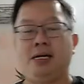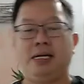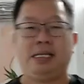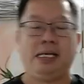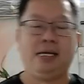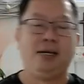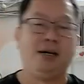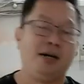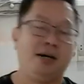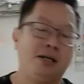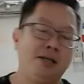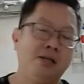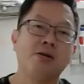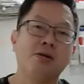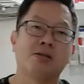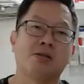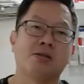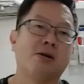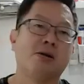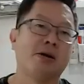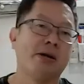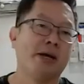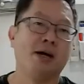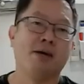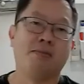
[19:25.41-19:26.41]
They are not
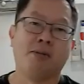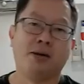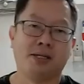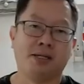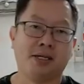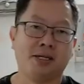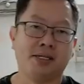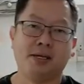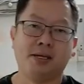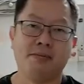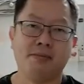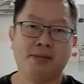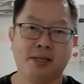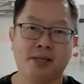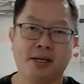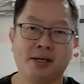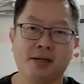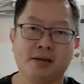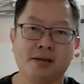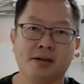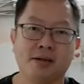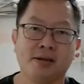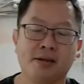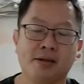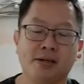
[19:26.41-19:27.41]
talking about the same thing.
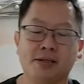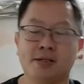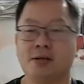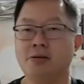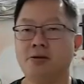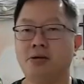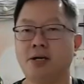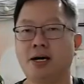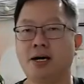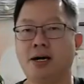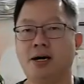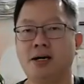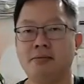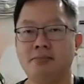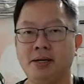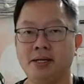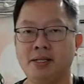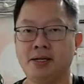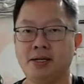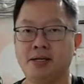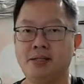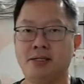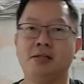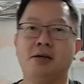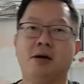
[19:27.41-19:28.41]
So you can't make
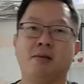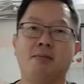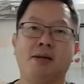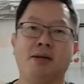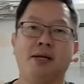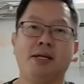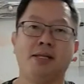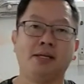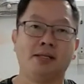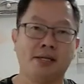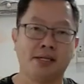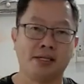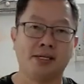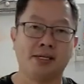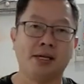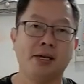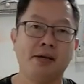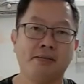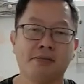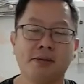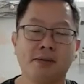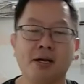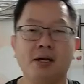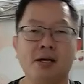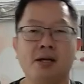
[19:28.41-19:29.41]
the denominator the
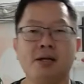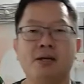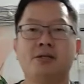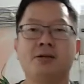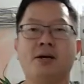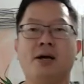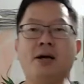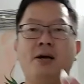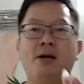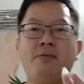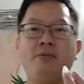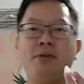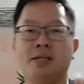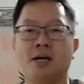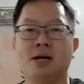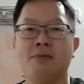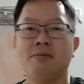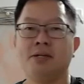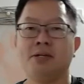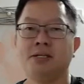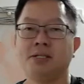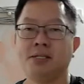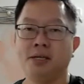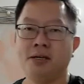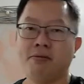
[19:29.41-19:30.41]
same. So every time
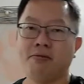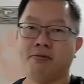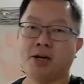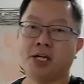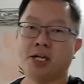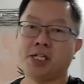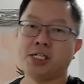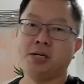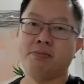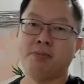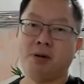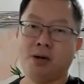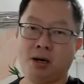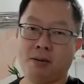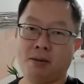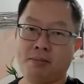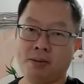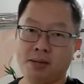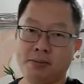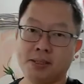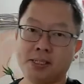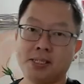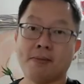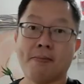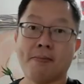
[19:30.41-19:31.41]
you see fraction
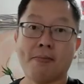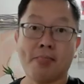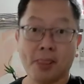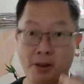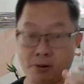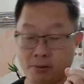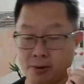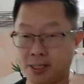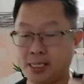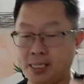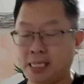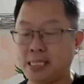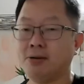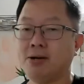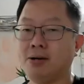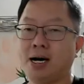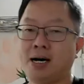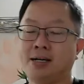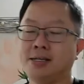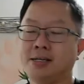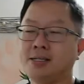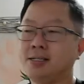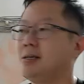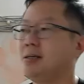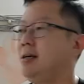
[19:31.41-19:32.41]
problems, you will need to
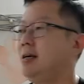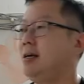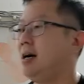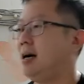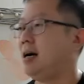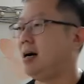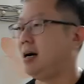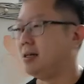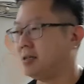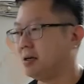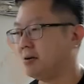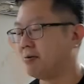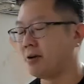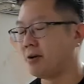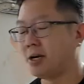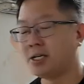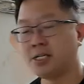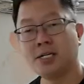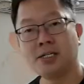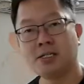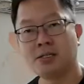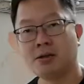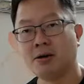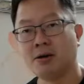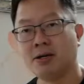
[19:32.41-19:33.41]
ask, are the
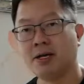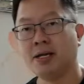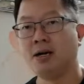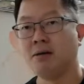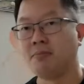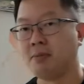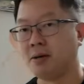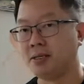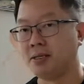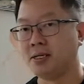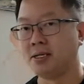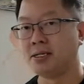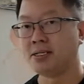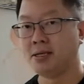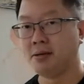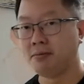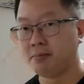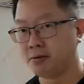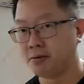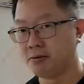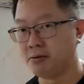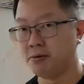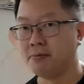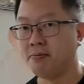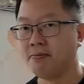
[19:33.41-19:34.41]
fractions talking about the same
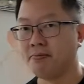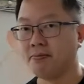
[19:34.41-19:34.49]
group?